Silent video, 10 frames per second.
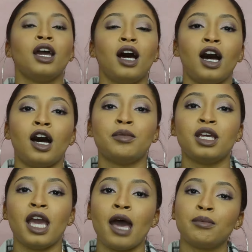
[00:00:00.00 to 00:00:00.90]
um,
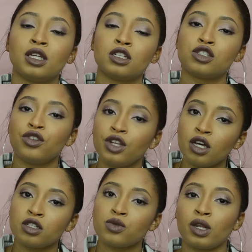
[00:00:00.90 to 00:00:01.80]
he had me in the
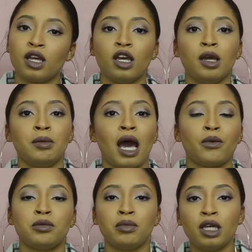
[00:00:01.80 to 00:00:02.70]
studios with him and I
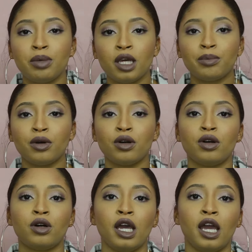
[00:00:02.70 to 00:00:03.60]
would meet
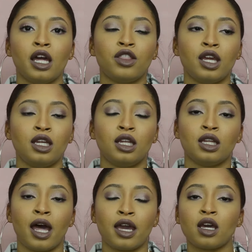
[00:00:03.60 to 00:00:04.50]
people and they
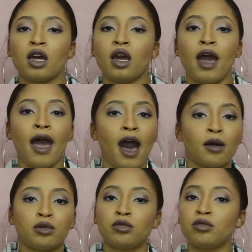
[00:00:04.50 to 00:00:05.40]
needed like
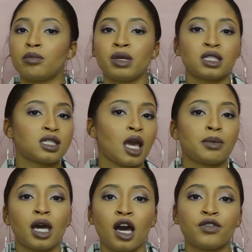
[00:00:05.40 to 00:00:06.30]
album or
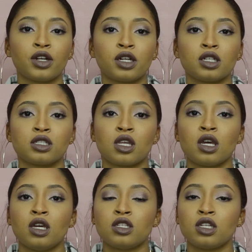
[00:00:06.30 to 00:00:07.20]
mixtape covers
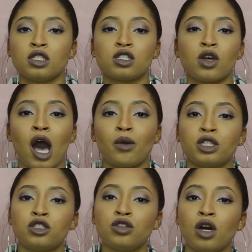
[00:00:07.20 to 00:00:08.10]
and so I
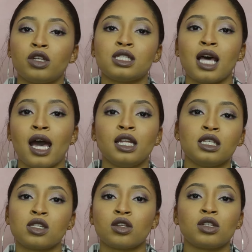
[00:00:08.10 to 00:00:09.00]
would you know design
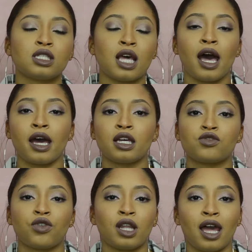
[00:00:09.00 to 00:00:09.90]
these little designs
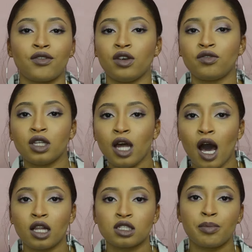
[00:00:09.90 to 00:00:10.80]
for like
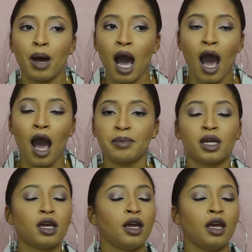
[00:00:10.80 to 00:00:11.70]
$50 a pop
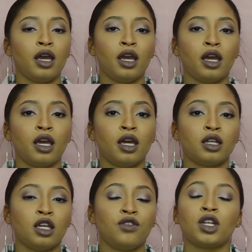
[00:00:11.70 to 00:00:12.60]

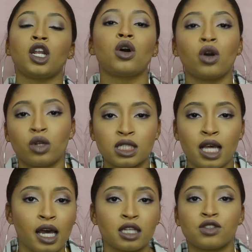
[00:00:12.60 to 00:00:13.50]
and even logo
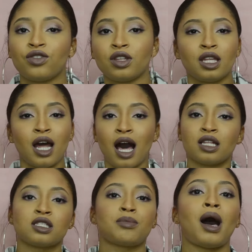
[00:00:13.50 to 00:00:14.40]
designs $50
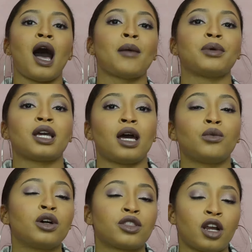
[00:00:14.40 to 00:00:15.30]
a pop and kind of,
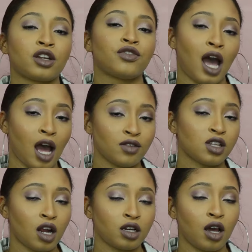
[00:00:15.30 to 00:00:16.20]
well 35
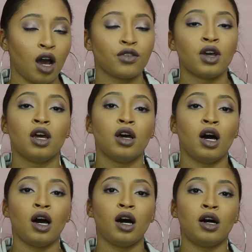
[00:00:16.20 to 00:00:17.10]
starting off
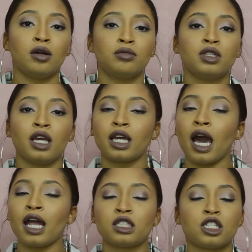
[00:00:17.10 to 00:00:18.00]
um, and
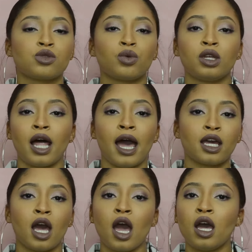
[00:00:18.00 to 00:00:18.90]
kind of just with like
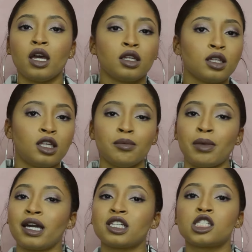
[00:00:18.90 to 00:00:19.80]
get
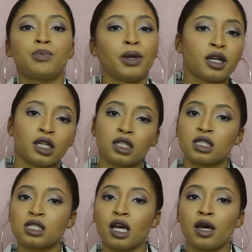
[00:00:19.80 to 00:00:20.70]
my
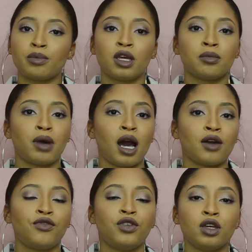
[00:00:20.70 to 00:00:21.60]
experience up, get my
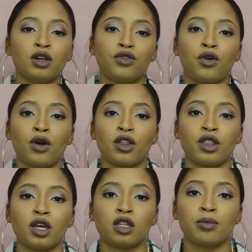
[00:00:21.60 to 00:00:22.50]
feel for
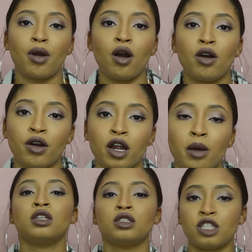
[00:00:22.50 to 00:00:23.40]
the, the program.
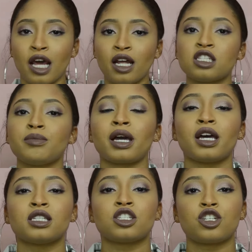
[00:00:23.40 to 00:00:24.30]
Shout out to my
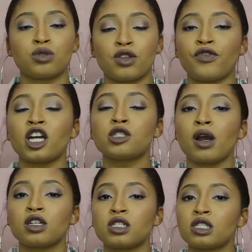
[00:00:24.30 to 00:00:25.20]
cousin, she was the first
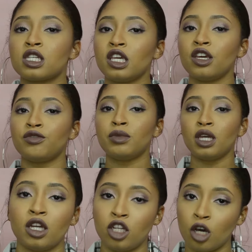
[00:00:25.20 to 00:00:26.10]
person to give
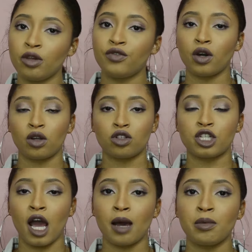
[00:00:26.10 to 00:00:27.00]
me Adobe
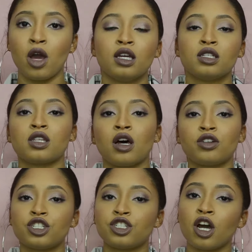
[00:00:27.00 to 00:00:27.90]
Photoshop. So
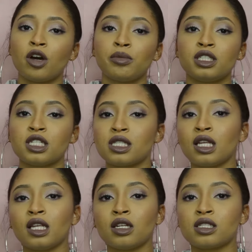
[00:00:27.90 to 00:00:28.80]
she showed me just a
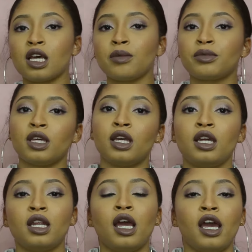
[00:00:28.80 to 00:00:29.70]
little
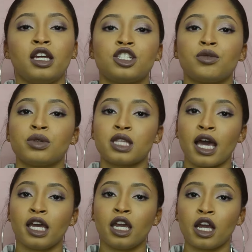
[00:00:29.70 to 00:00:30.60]
something and she was
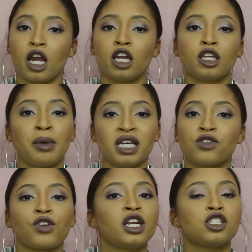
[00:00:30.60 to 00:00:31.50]
like, here, your
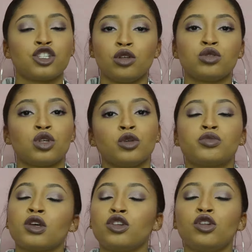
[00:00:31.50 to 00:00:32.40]
best friend is YouTube.
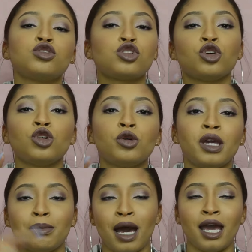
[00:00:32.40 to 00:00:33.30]
So YouTube,
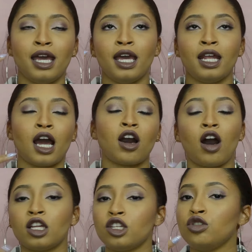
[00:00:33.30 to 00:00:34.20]
in my head, I
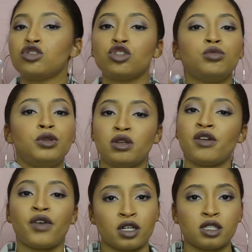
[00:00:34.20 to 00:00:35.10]
call it YouTube
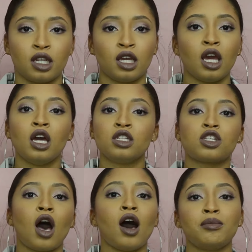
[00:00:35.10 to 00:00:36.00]
University,
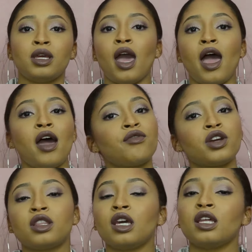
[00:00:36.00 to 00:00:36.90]
taught me
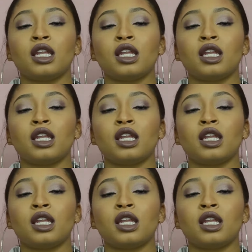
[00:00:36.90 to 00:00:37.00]
everything